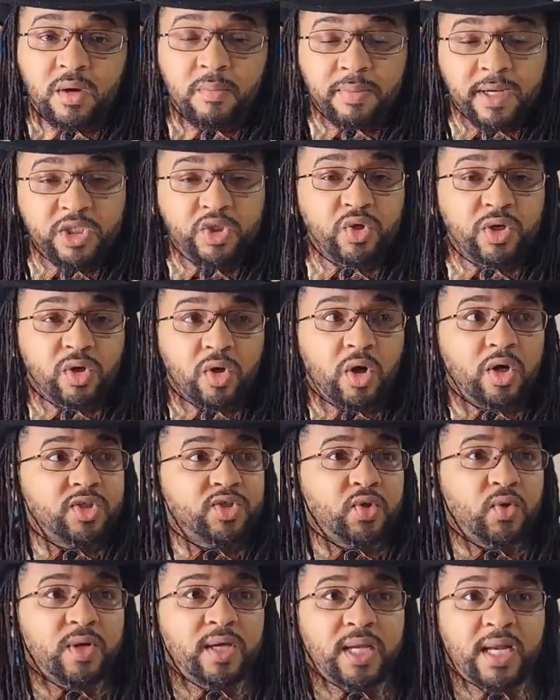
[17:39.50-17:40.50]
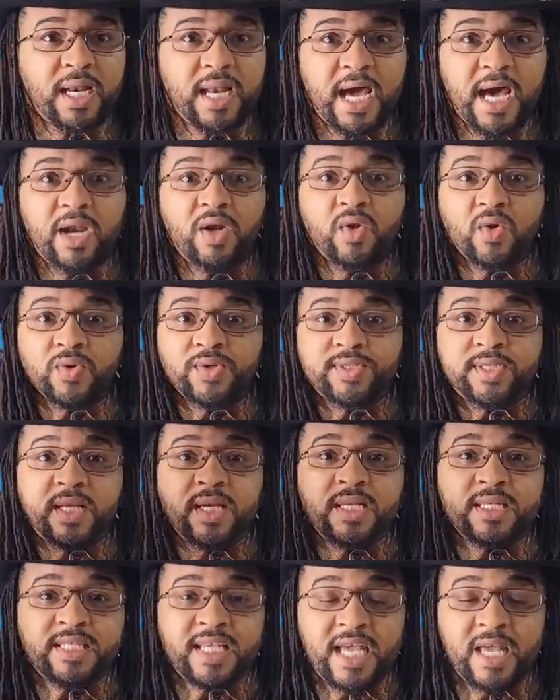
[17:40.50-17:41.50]
But you can also get a lot of those
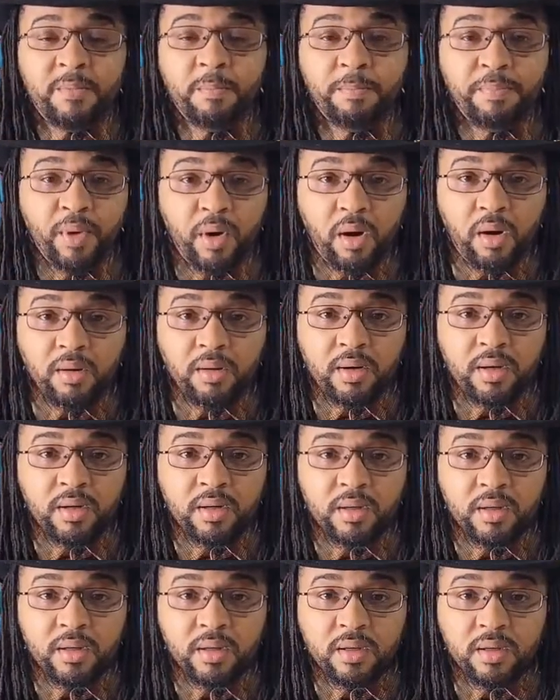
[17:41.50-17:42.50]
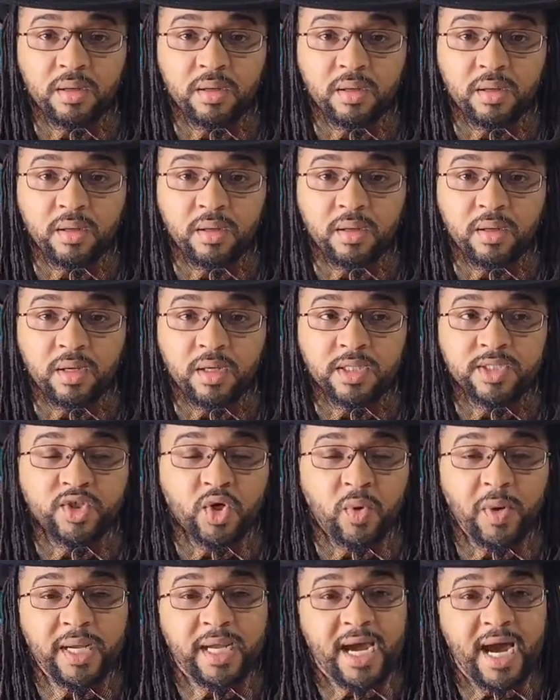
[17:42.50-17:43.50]
things in bulk.
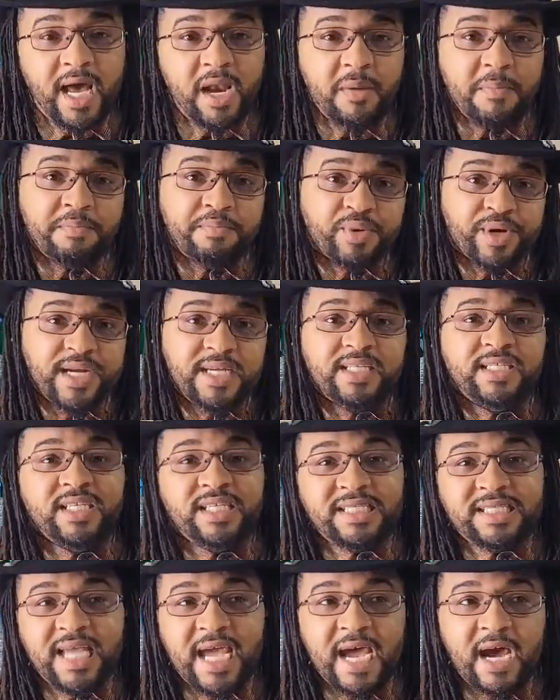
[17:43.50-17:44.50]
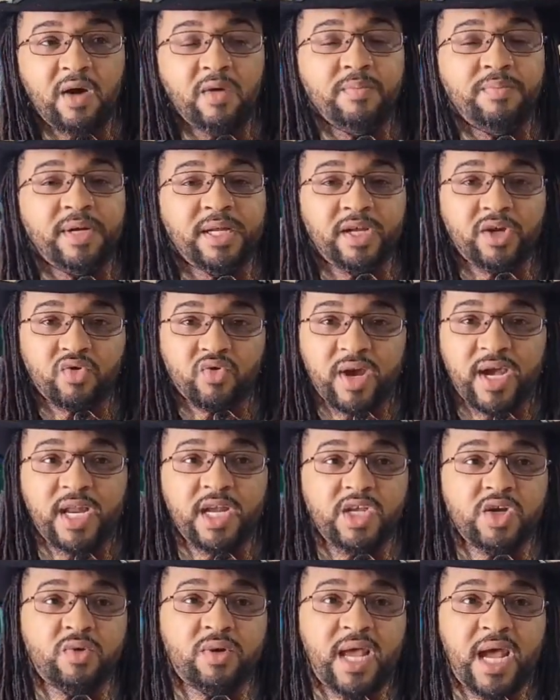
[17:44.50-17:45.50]
So it kind of brings it down. But
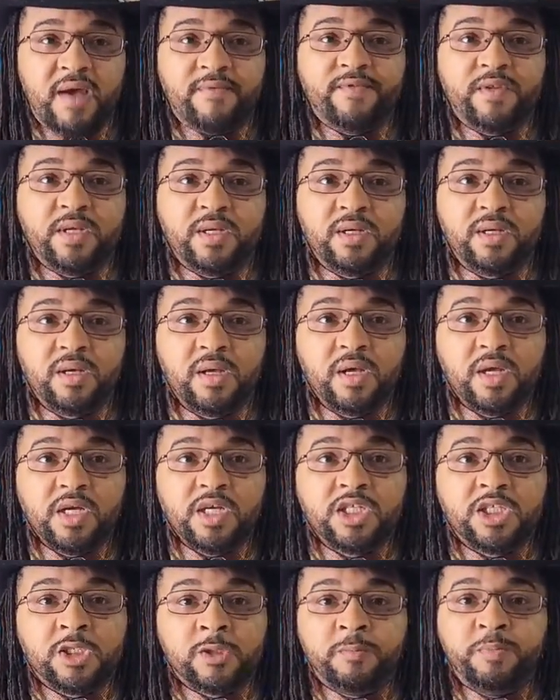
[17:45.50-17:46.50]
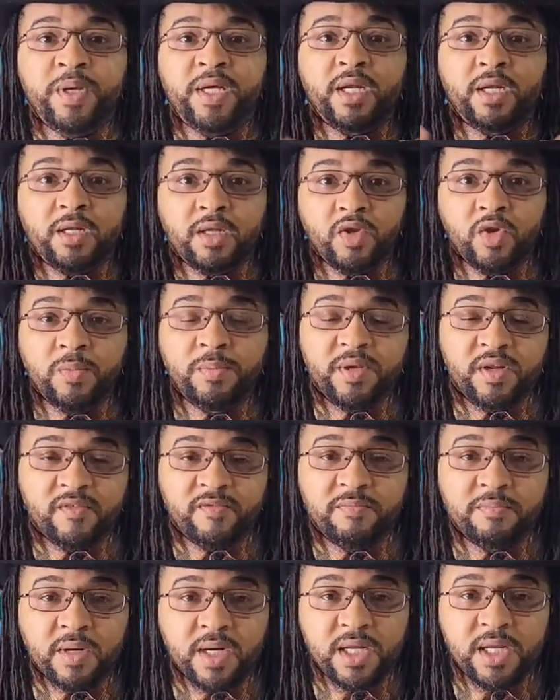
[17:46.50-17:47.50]
granted, you would have to spend a little bit
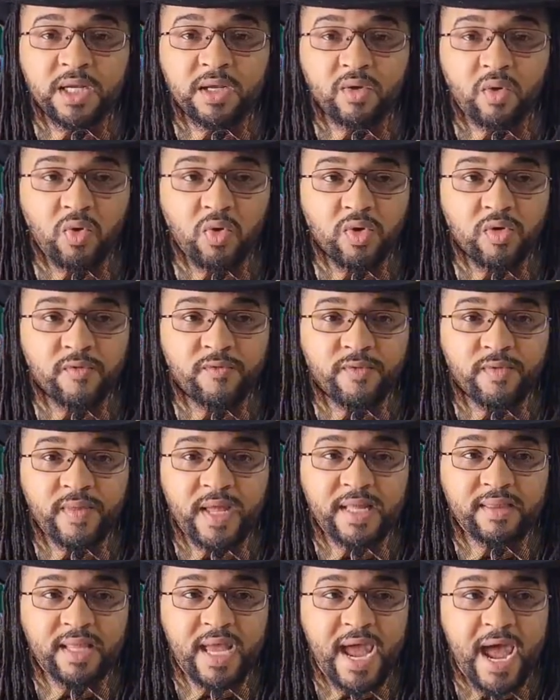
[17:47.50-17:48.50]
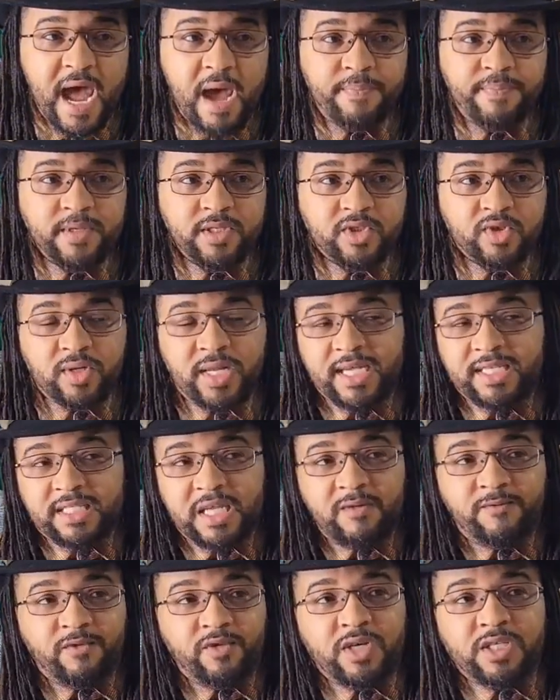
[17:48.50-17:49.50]
of money in order for that to happen. So like,
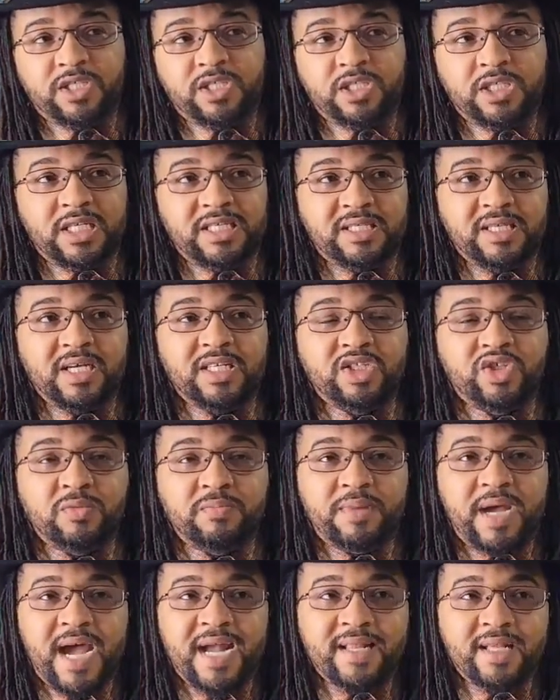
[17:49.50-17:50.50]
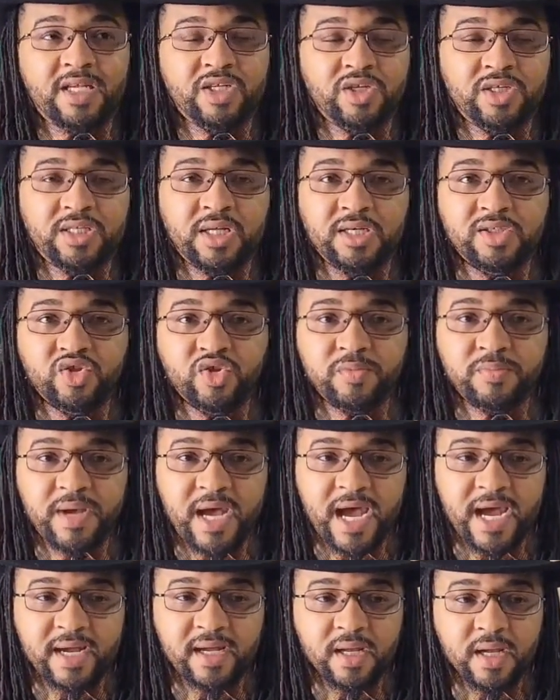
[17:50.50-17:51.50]
say for instance, a duster bag, you get a duster
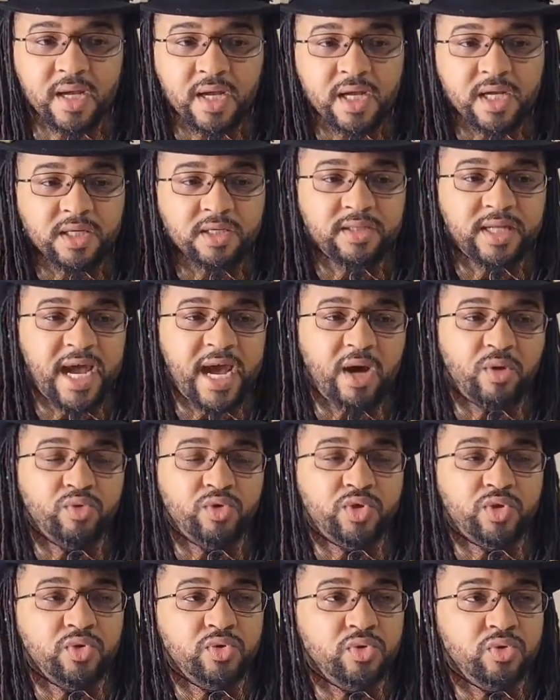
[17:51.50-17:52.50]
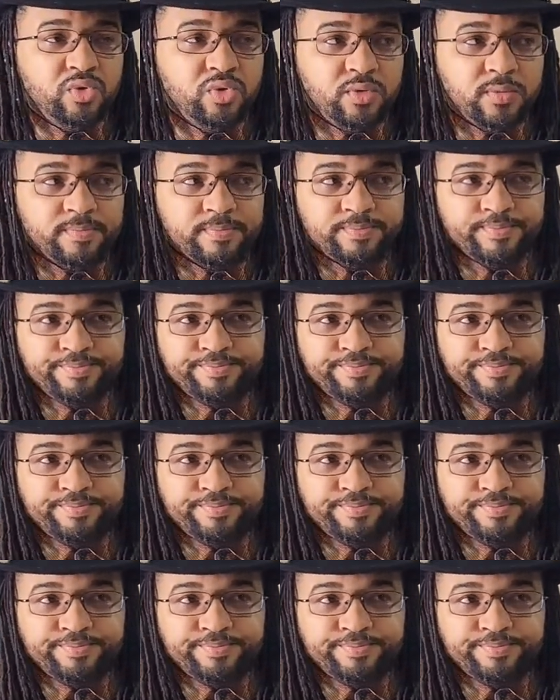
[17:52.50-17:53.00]
bag down to,